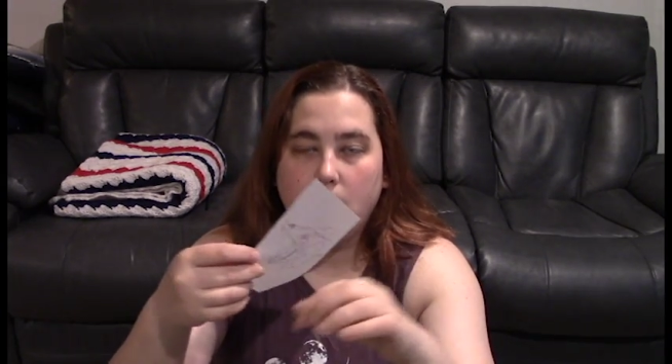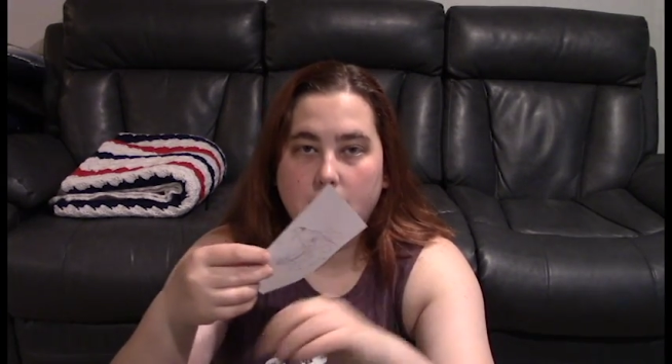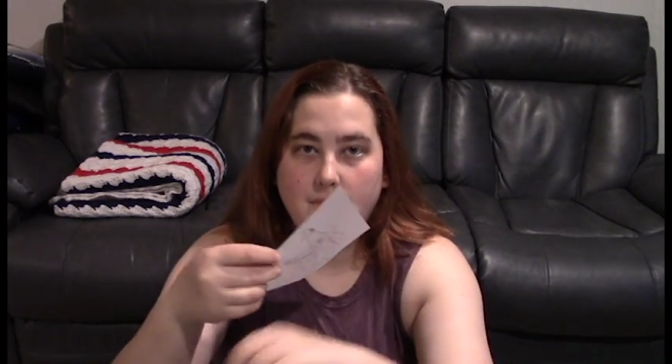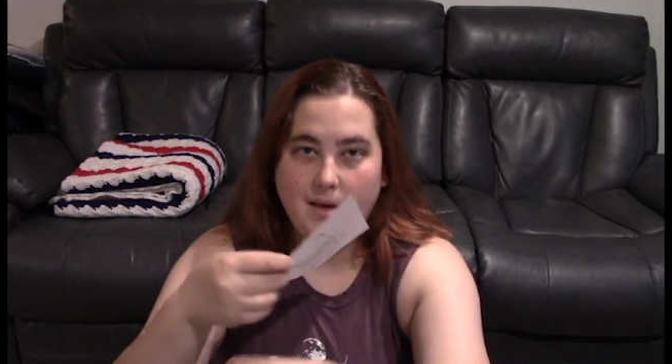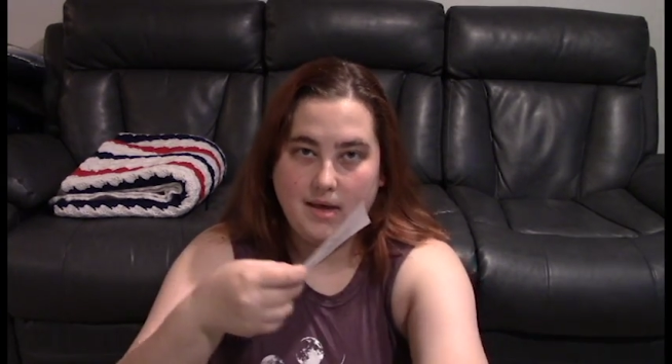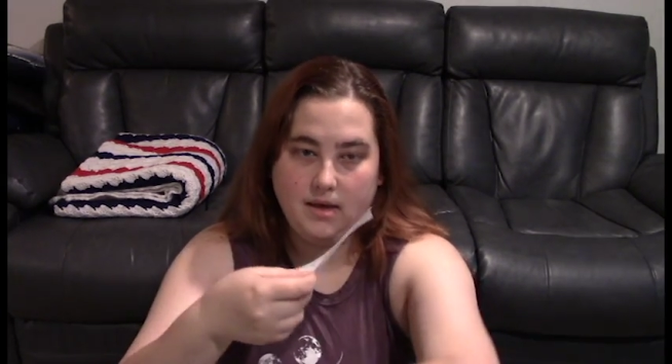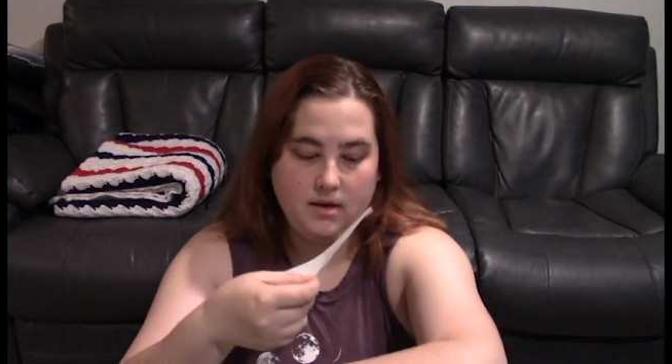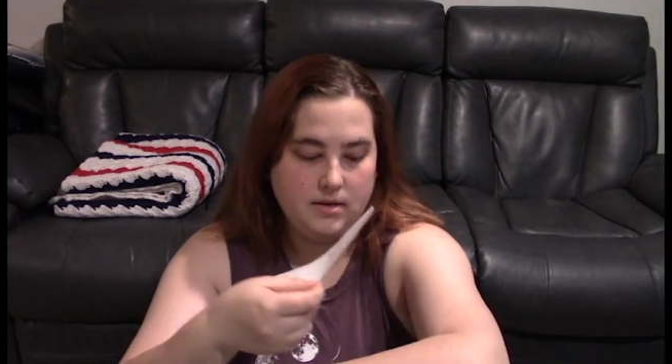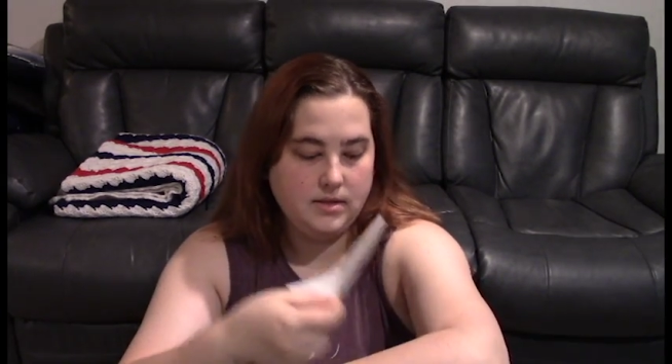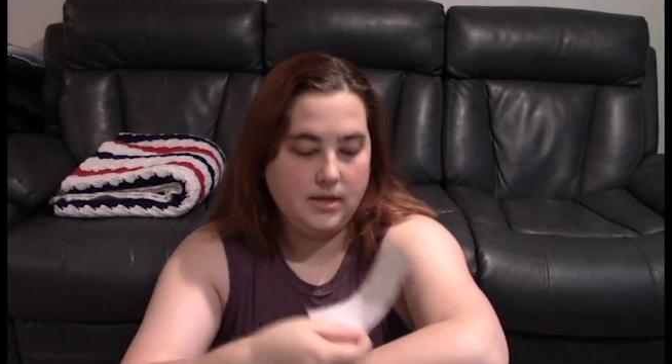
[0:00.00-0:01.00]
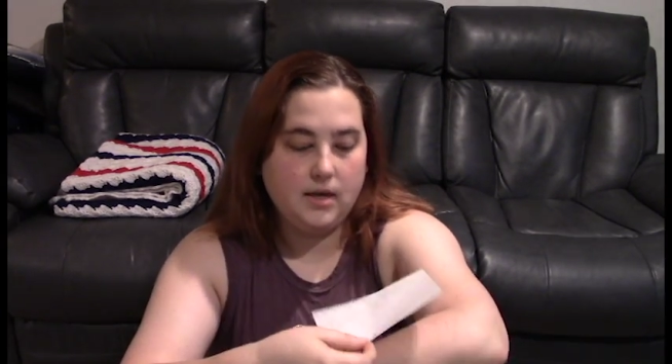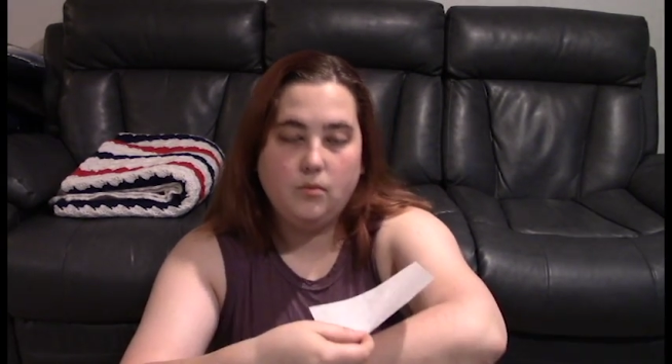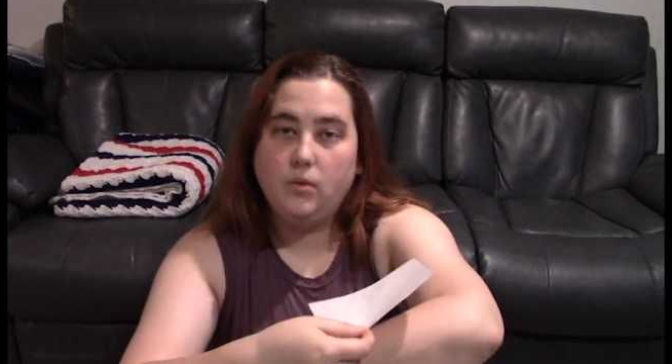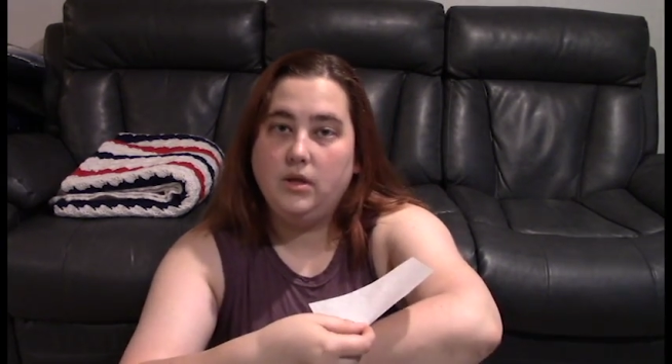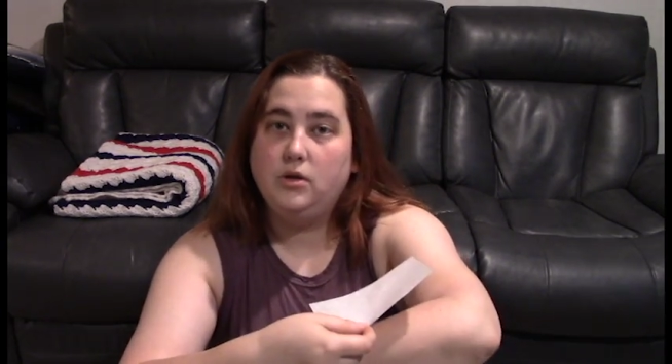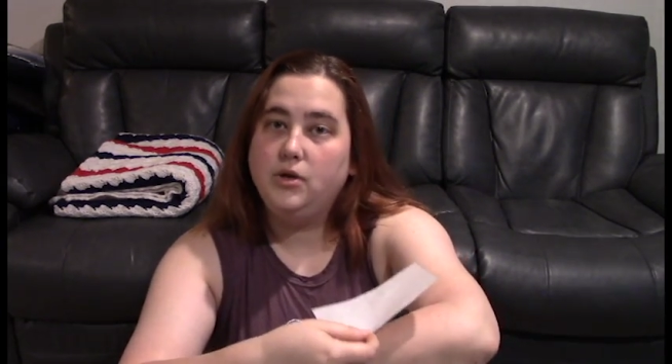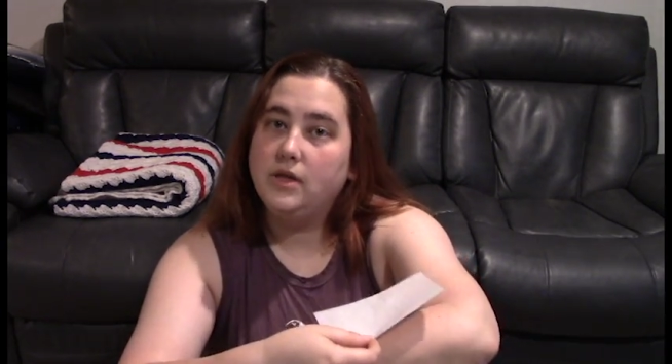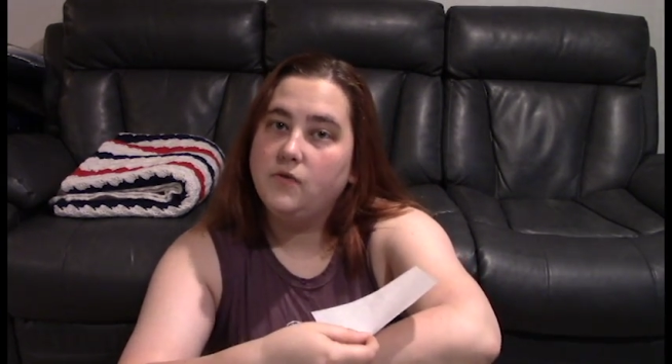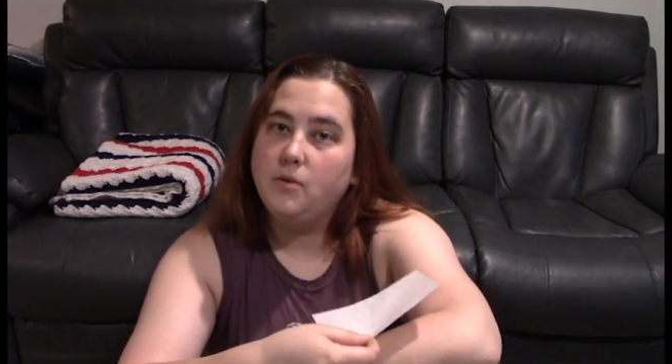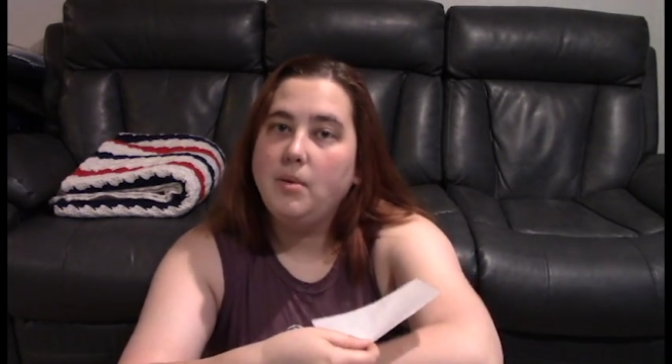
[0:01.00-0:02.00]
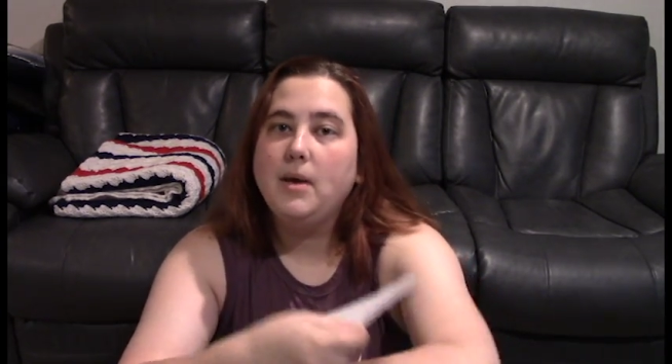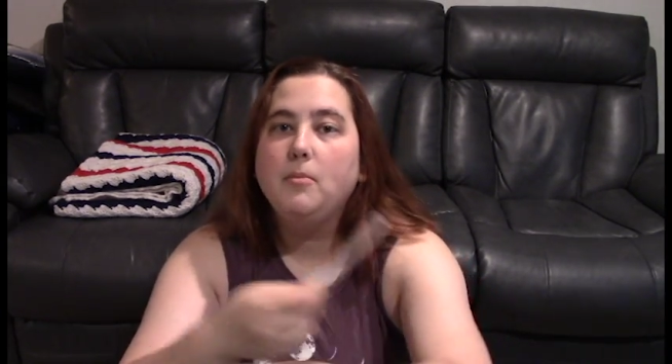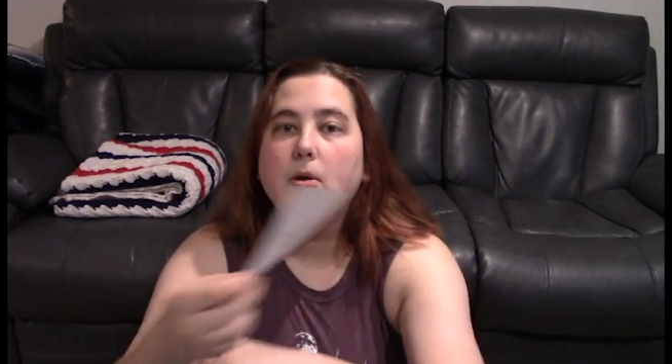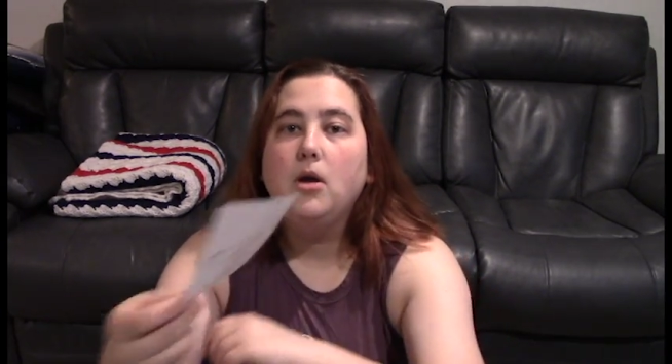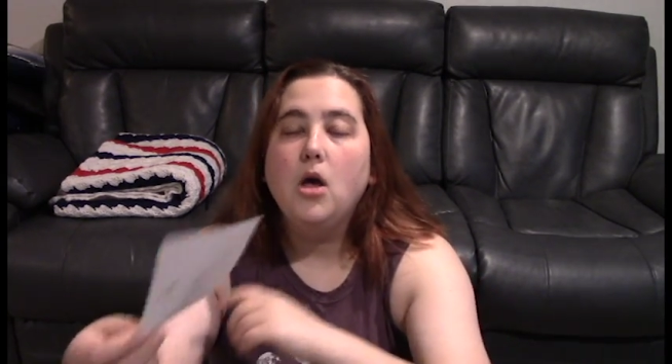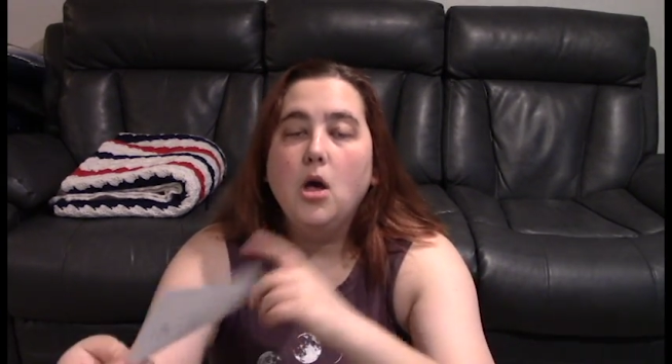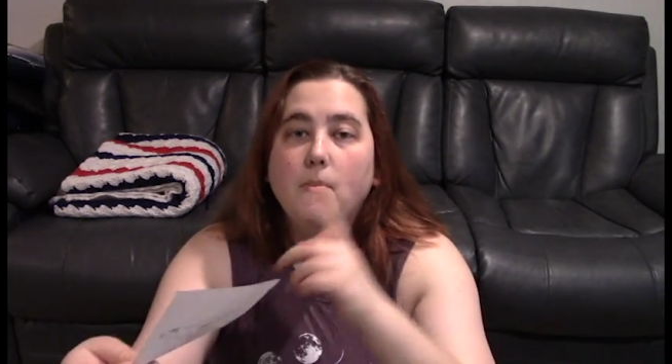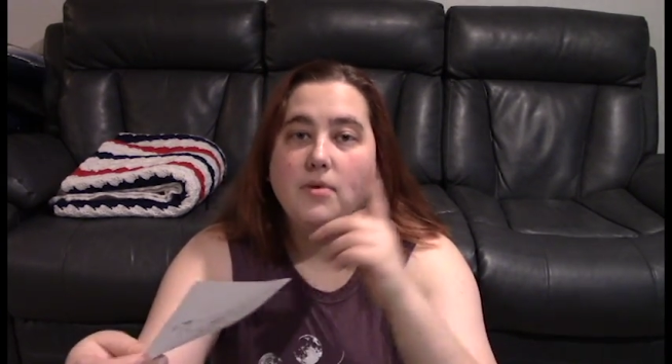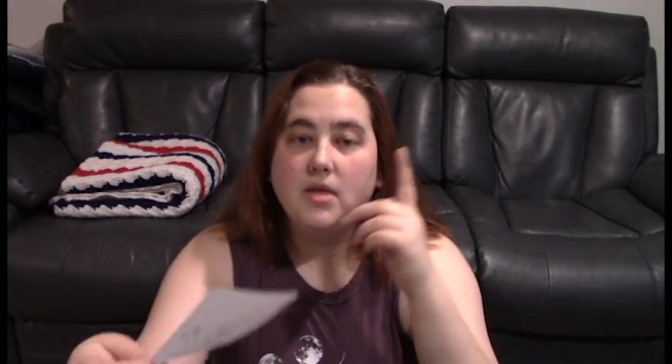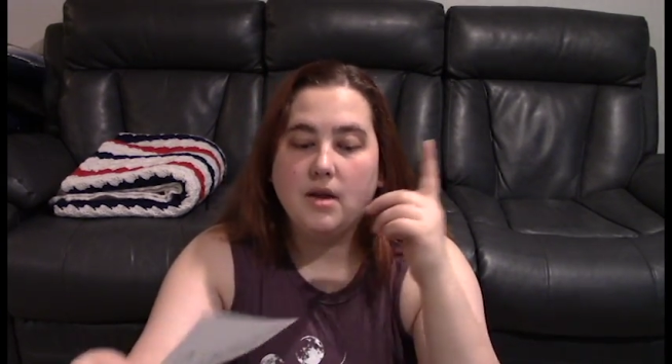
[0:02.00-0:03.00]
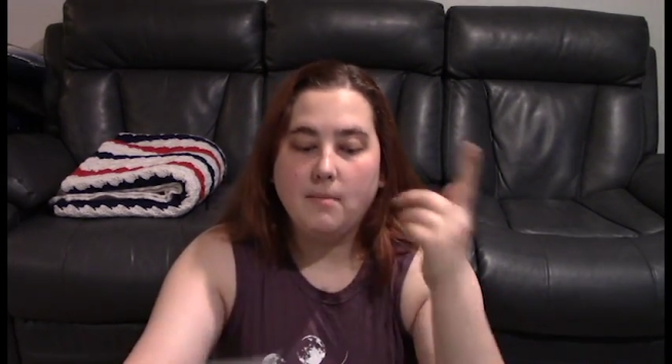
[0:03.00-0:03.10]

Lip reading: my skin with the transfer paper, but then I'm